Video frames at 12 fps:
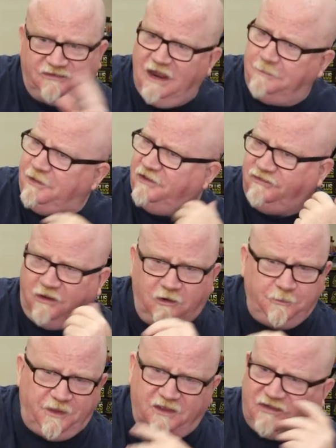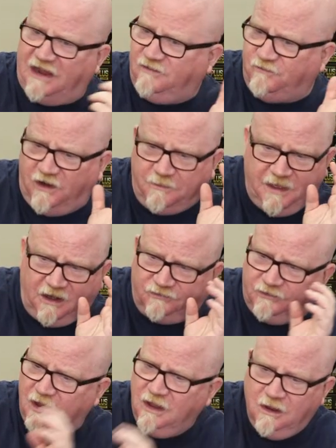Net plus, Security plus, IT fundamentals.